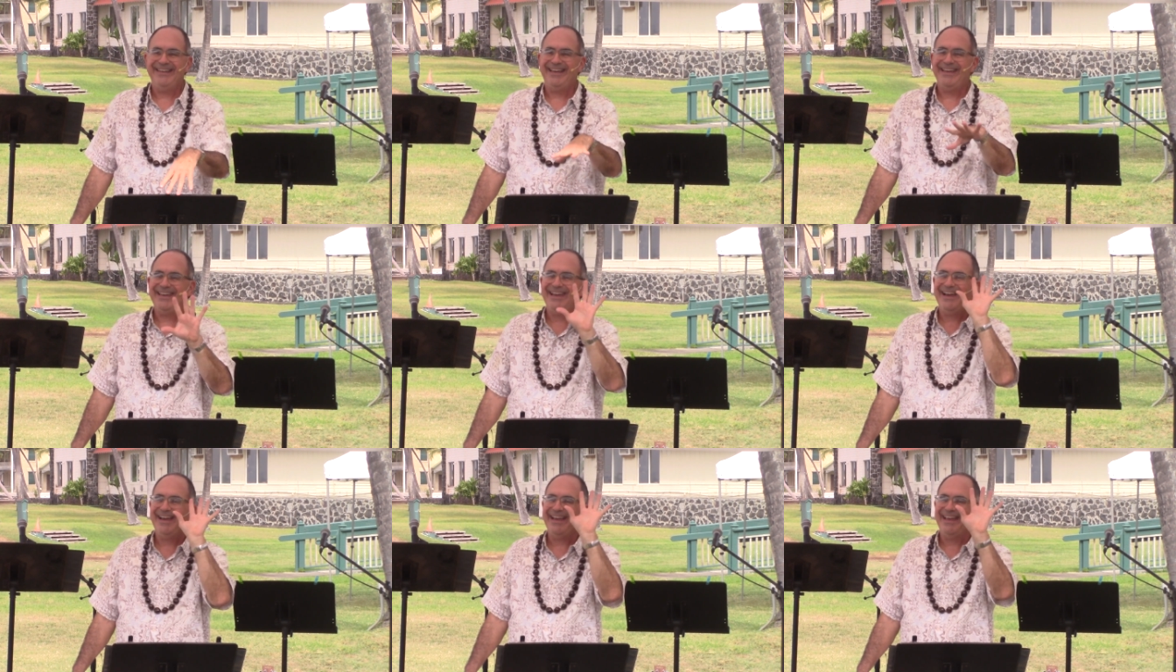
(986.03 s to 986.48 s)
Yeah,
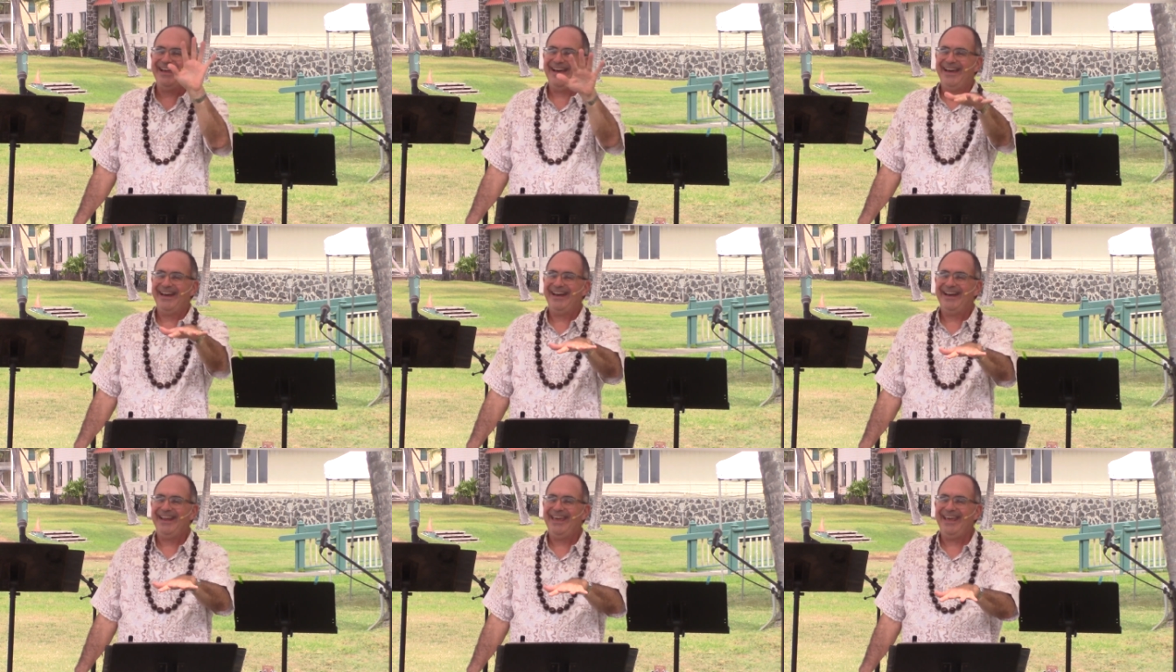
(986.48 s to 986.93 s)
yeah, I
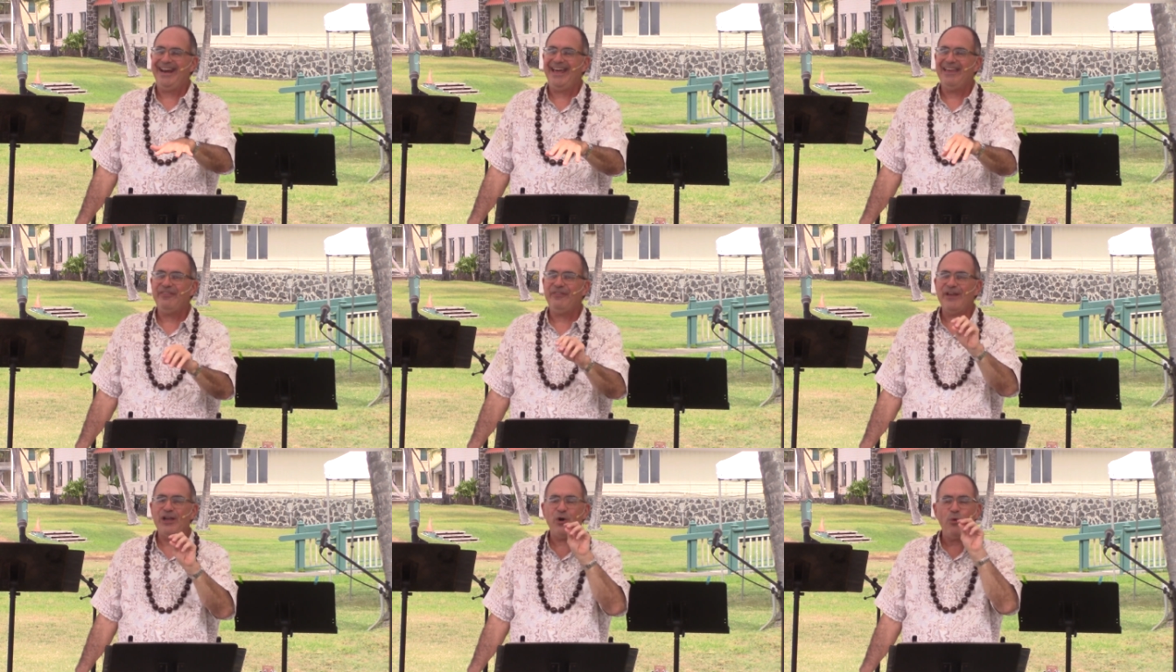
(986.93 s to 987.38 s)
got it. And
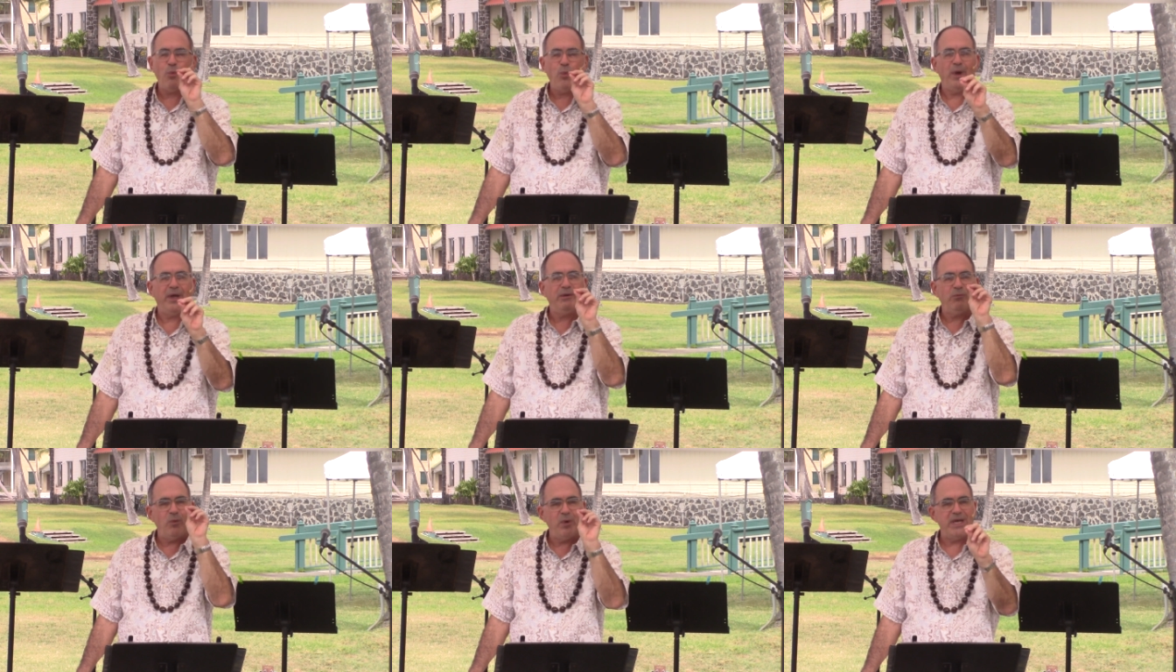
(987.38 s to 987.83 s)
I think
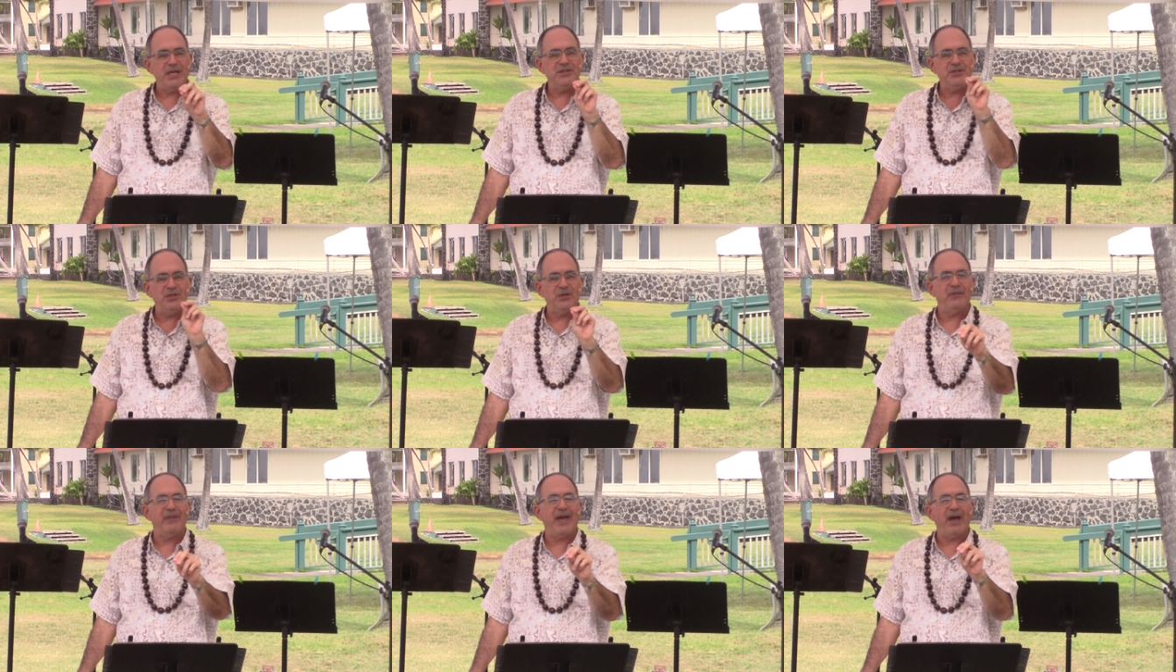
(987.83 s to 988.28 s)
when we
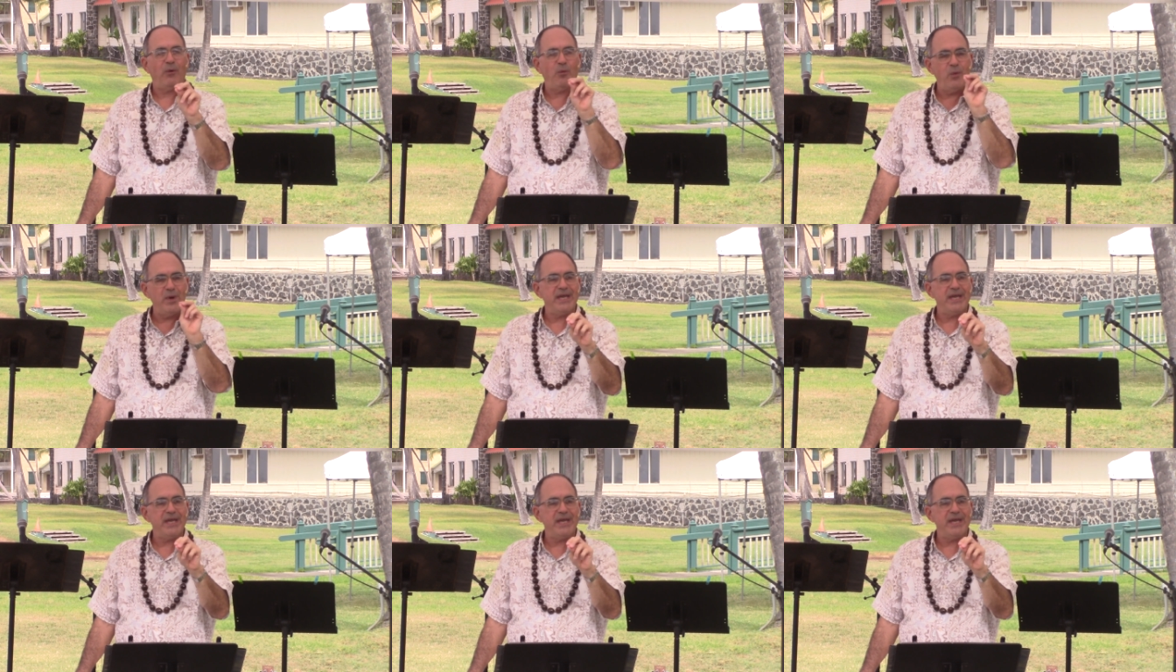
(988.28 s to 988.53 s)
do that,